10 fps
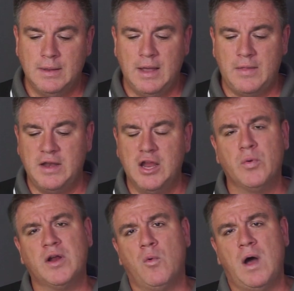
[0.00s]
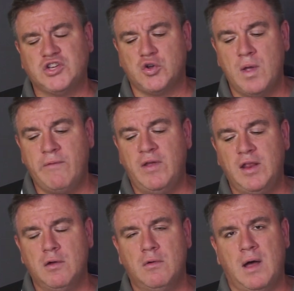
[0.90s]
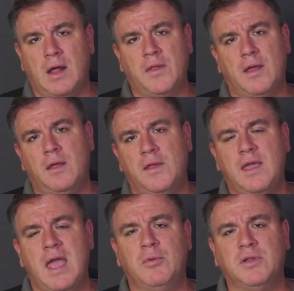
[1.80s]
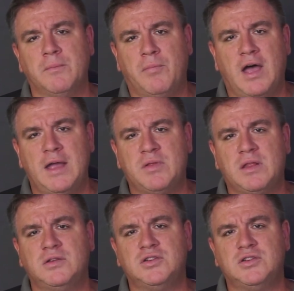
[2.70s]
And then here we're going to watch a quick video on the cables and pipes,